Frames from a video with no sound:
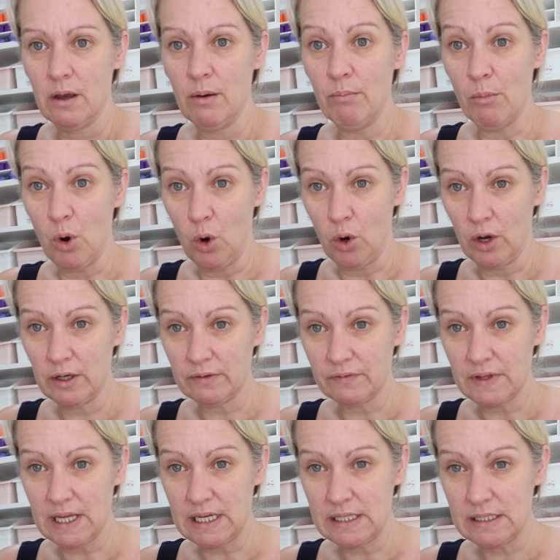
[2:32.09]
more of
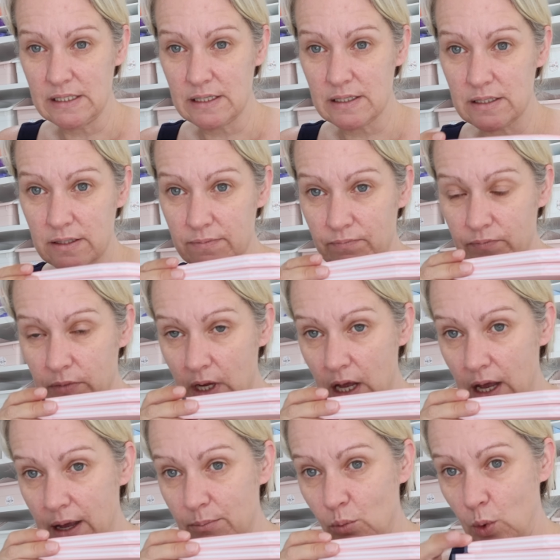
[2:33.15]
these,
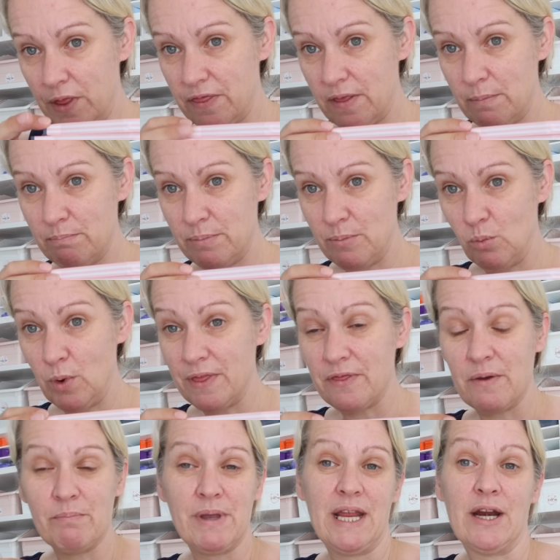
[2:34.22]
with
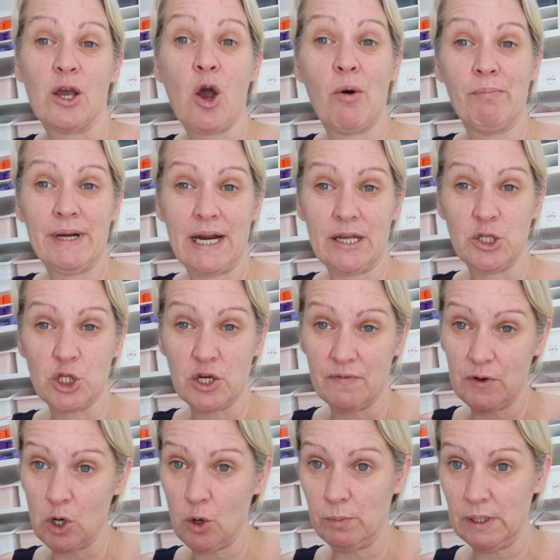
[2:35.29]
them being a combination of
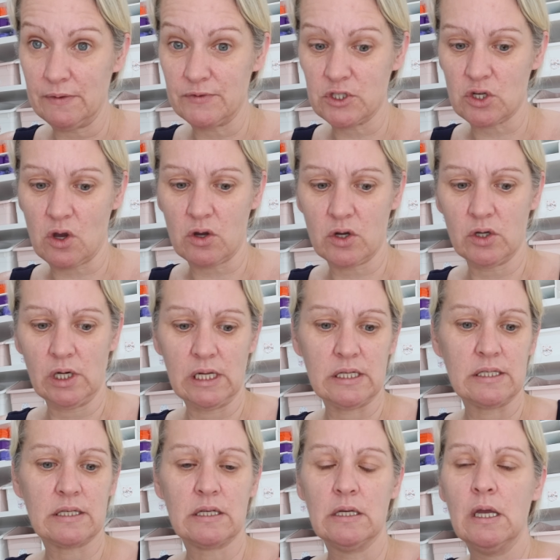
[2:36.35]
a couple of stock
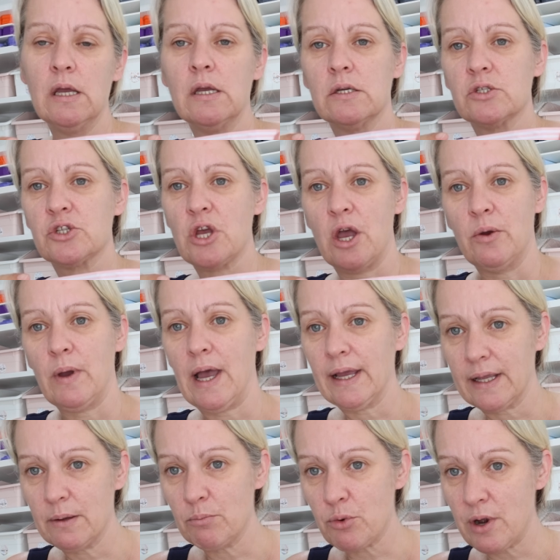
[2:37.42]
colours. So I
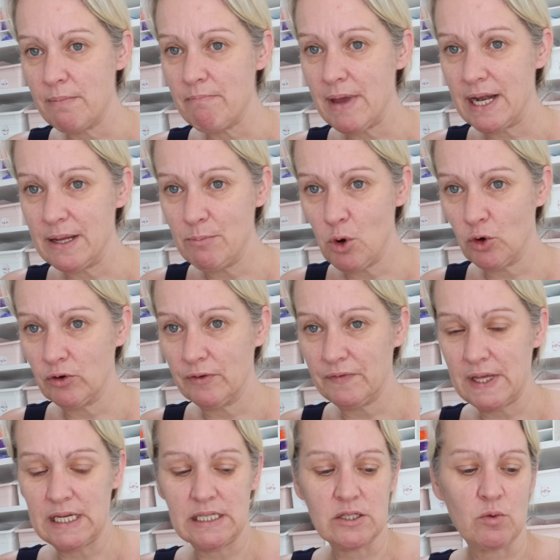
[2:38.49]
can print many more of
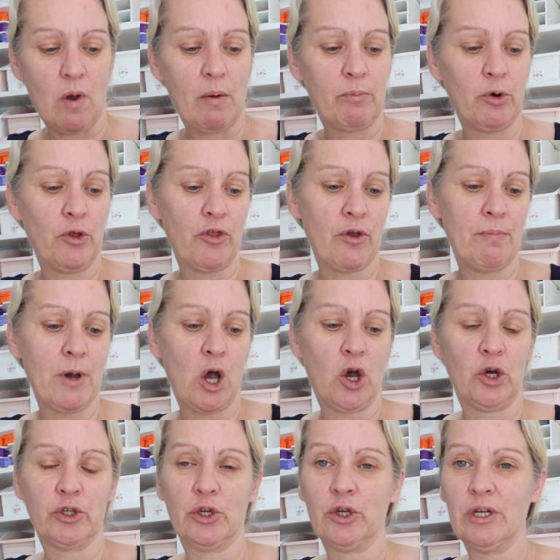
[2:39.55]
these. So I'll put them
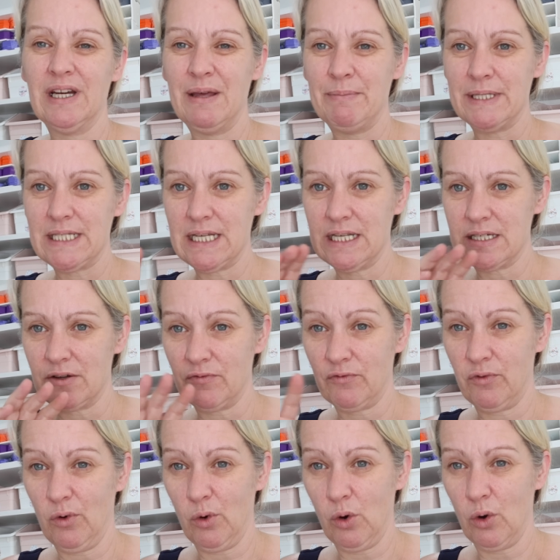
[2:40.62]
on unlimited
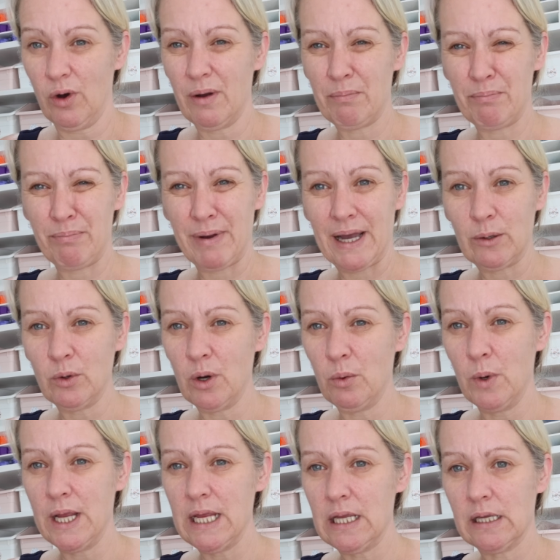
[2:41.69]
for about a
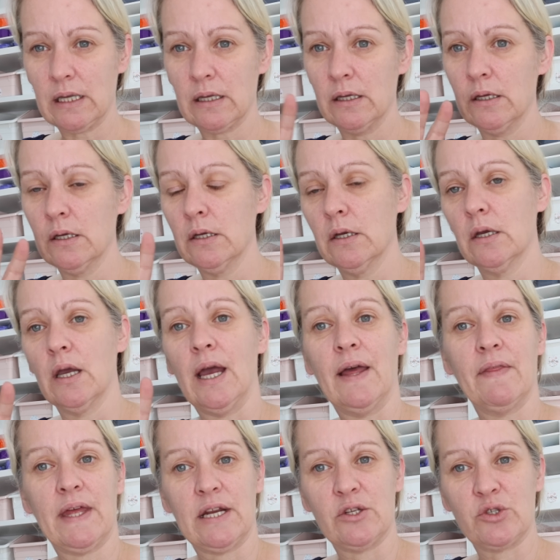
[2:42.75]
week,
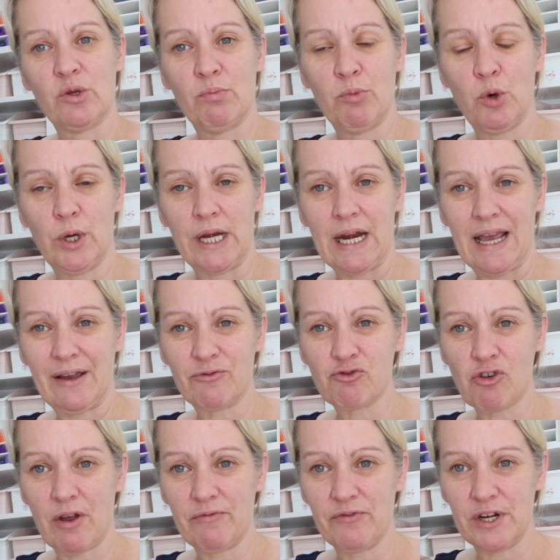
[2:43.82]
and then at some point
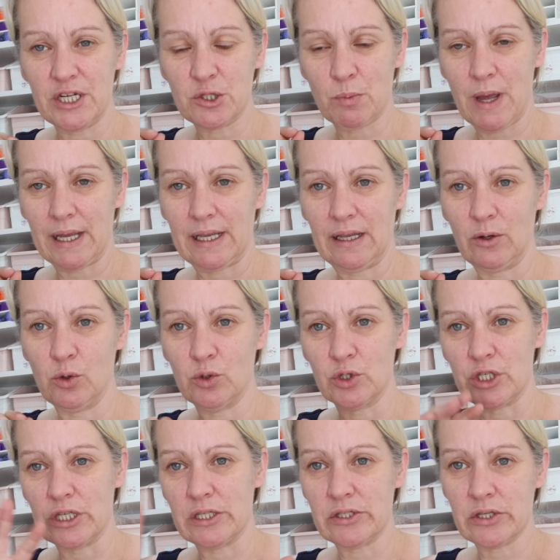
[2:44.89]
after I've finished packing
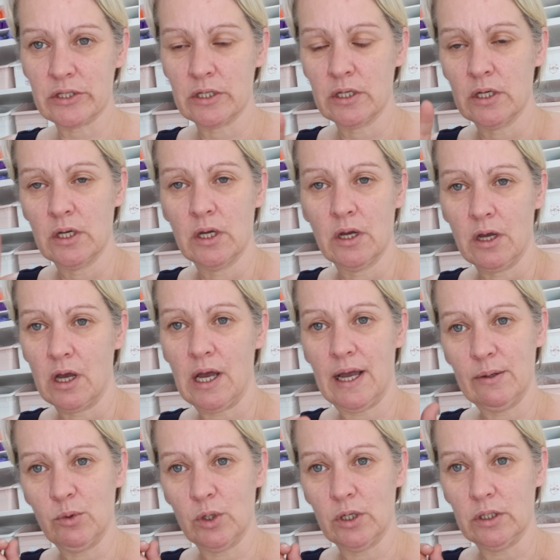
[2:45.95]
orders, I
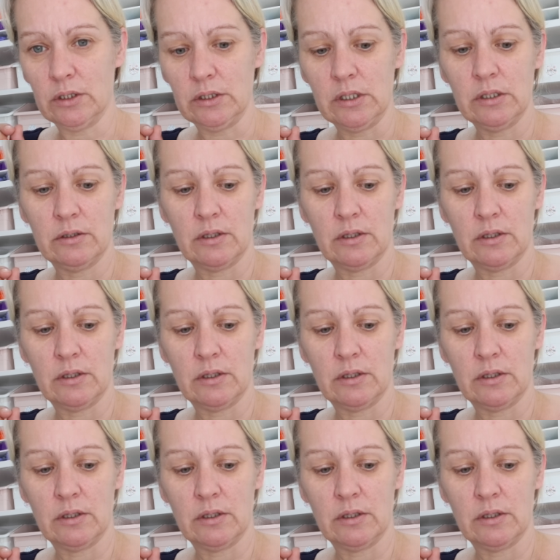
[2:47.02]
will